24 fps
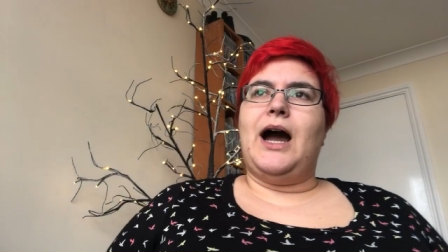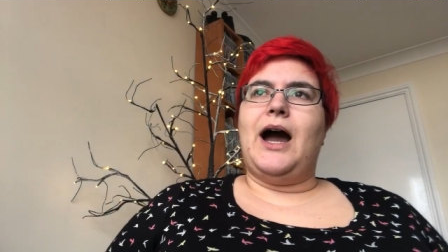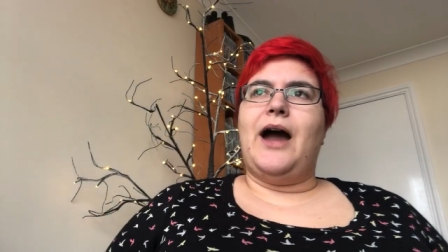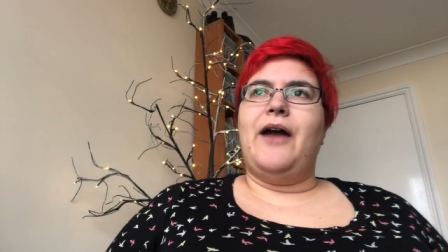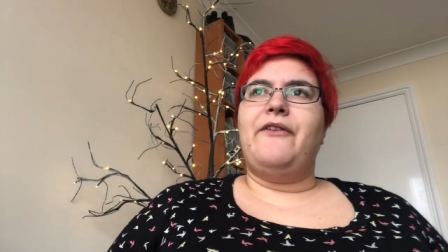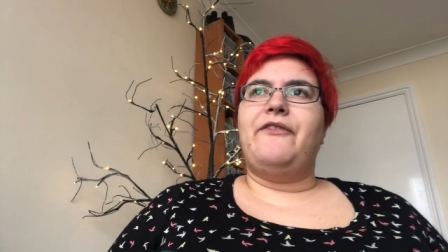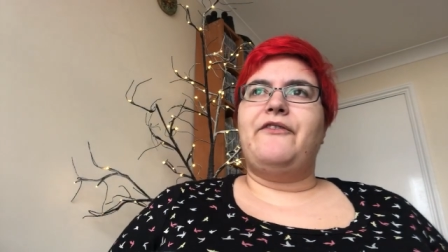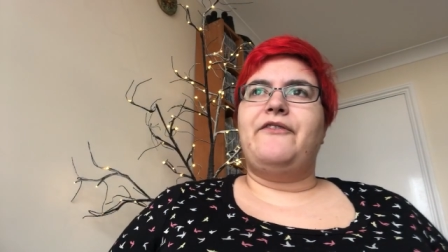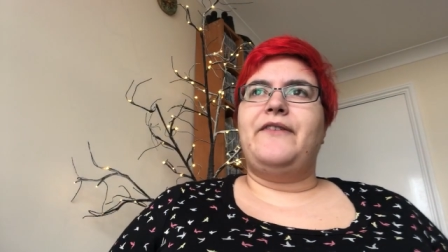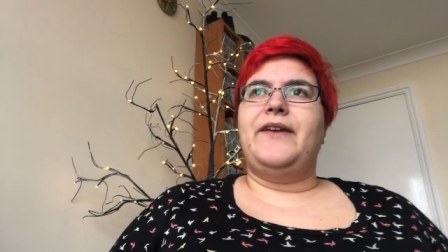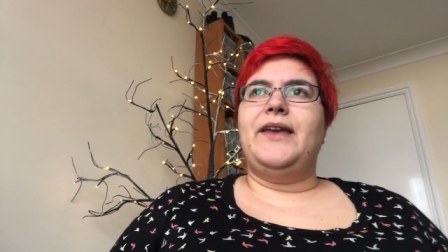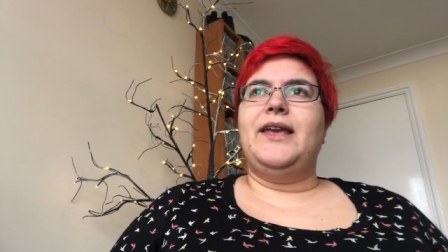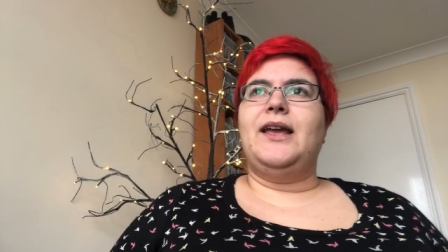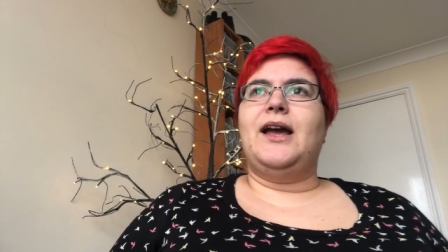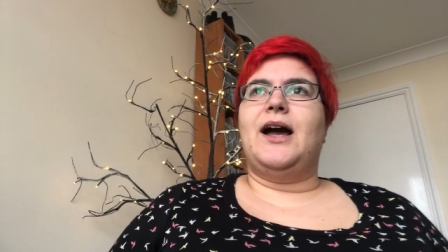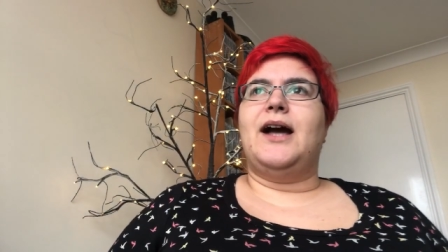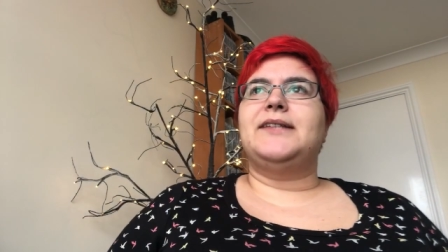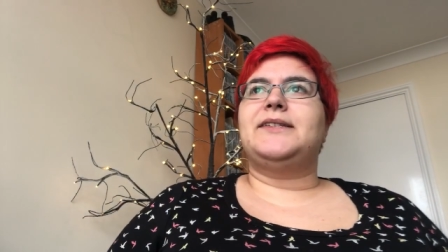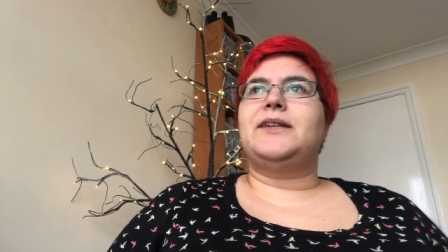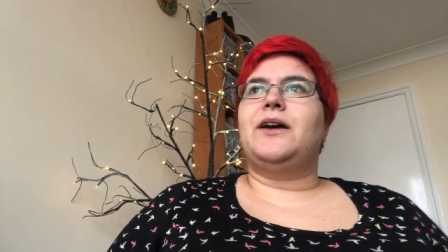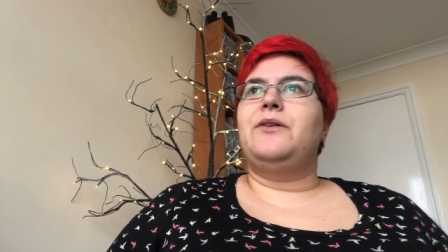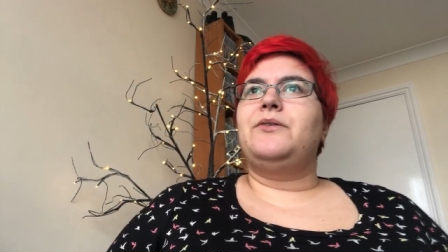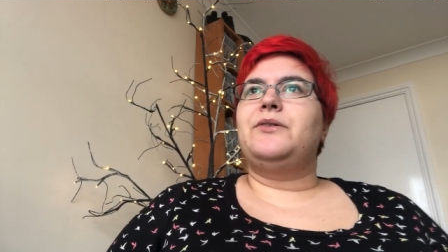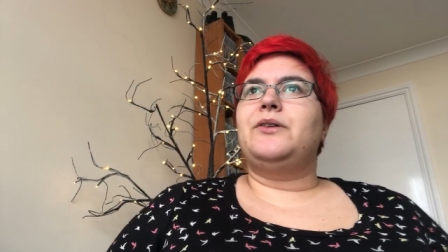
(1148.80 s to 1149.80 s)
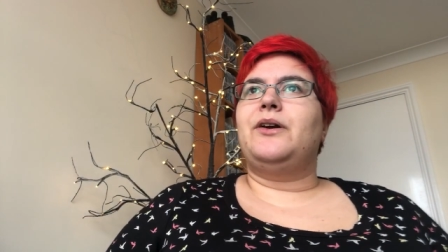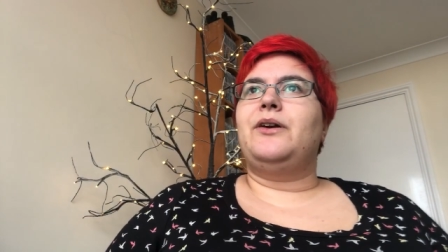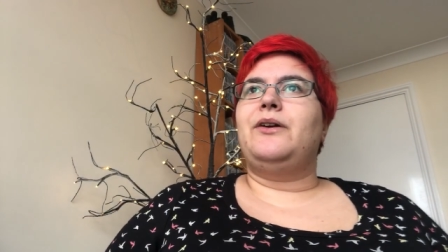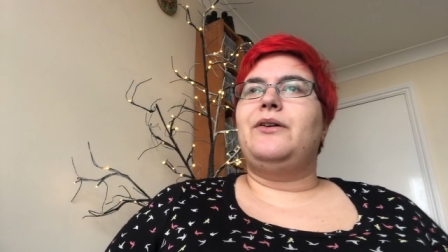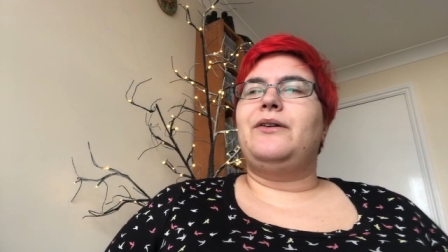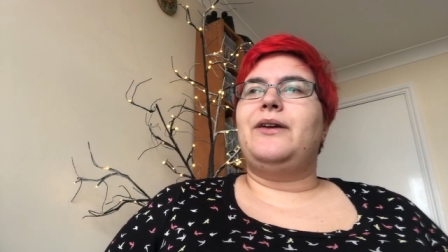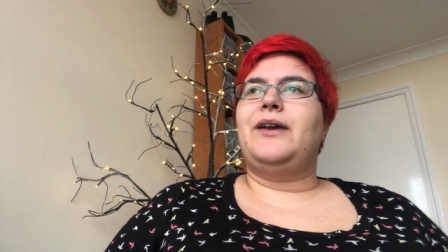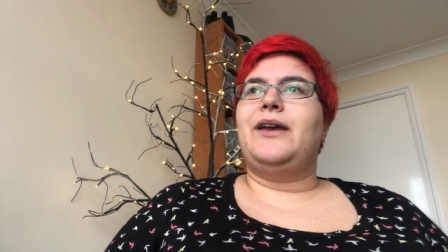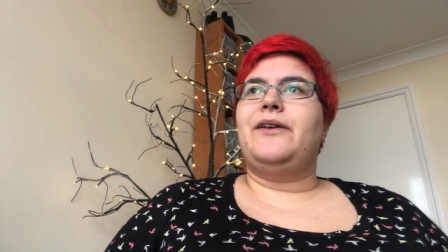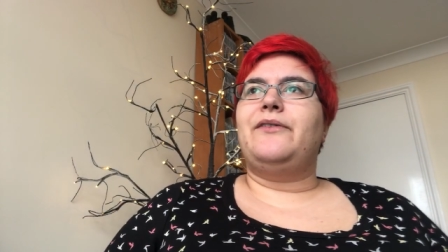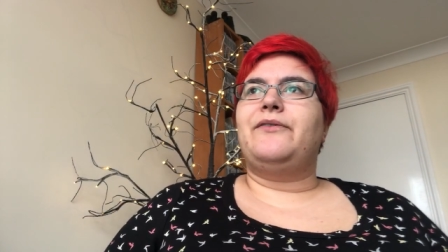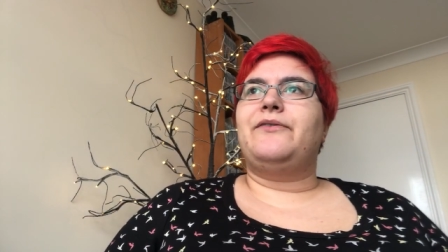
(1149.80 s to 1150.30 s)
I think I don't know
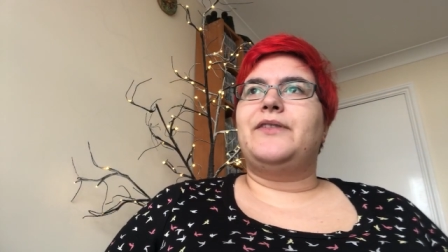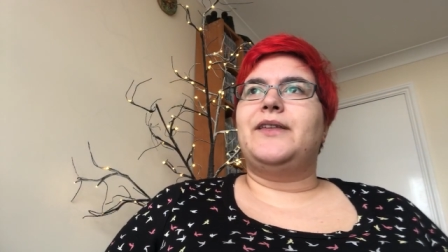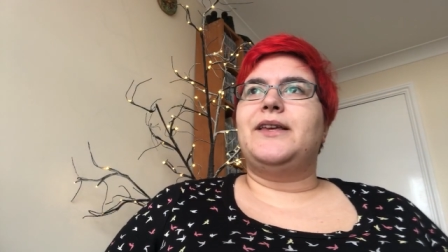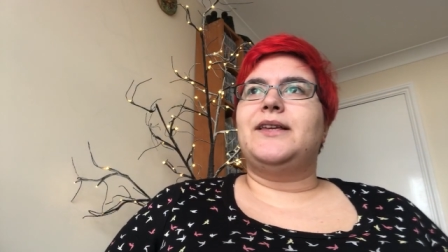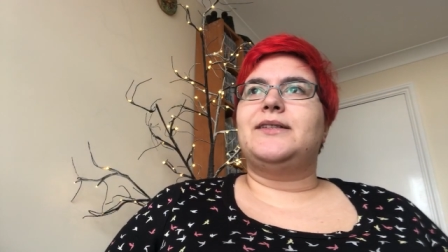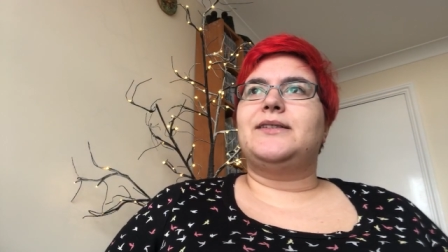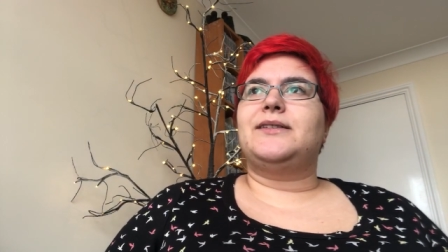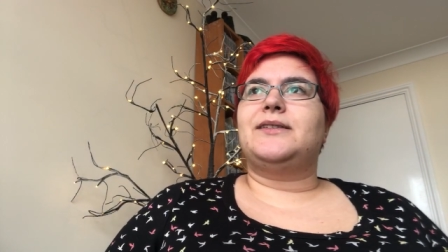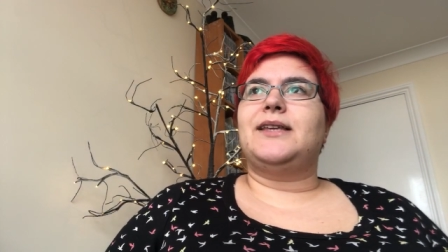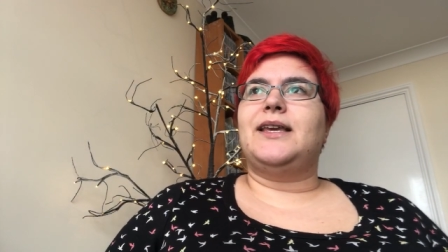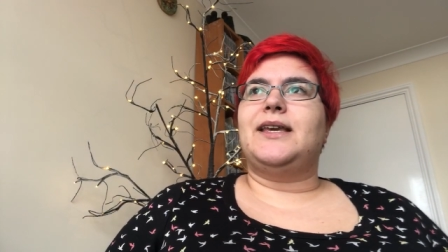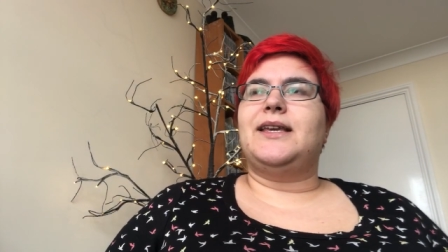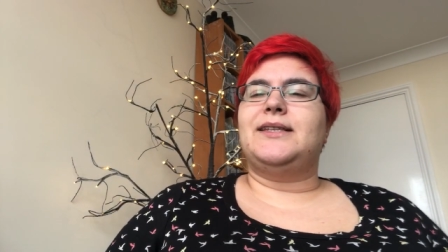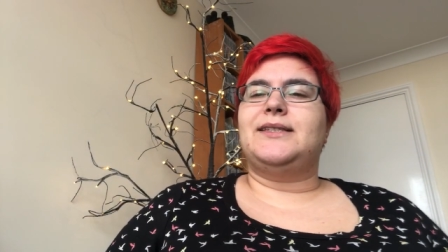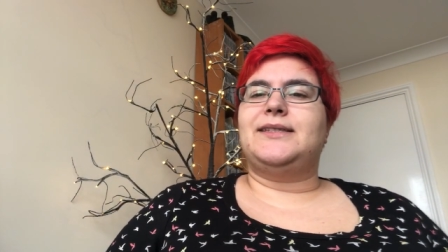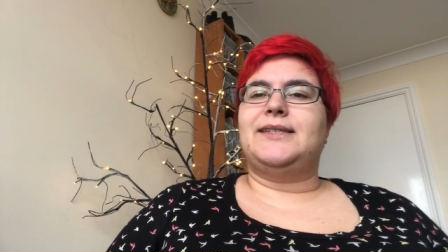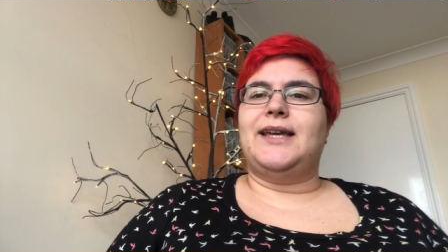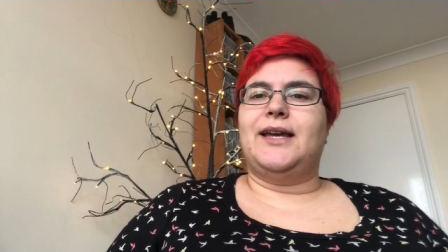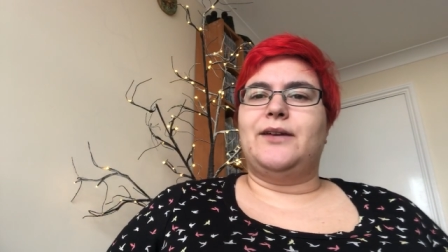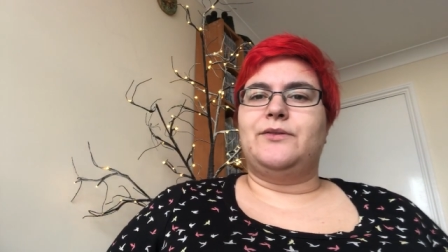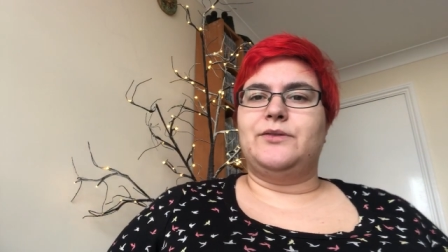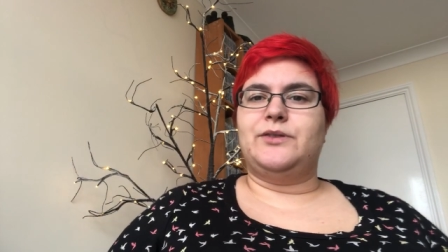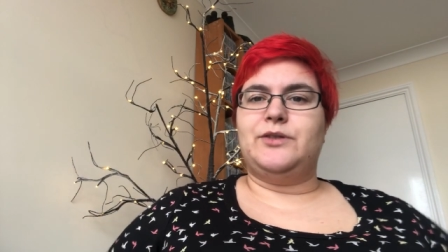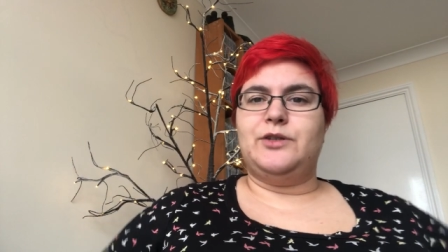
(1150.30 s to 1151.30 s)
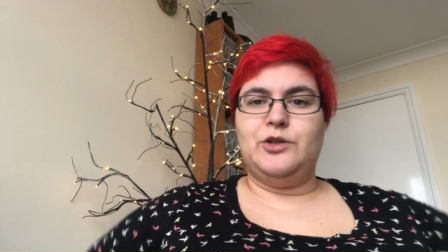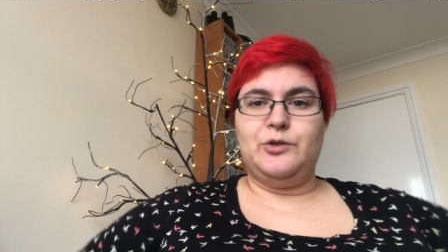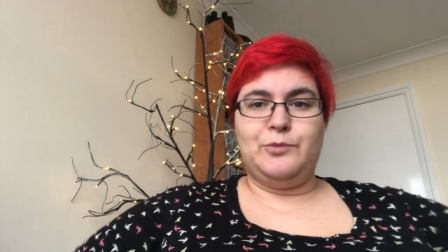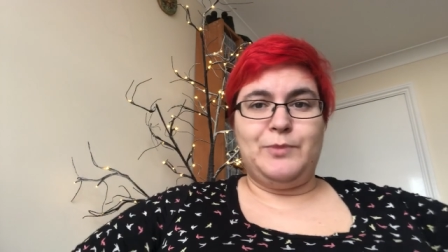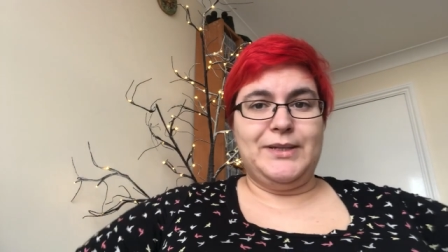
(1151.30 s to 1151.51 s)
if this is down to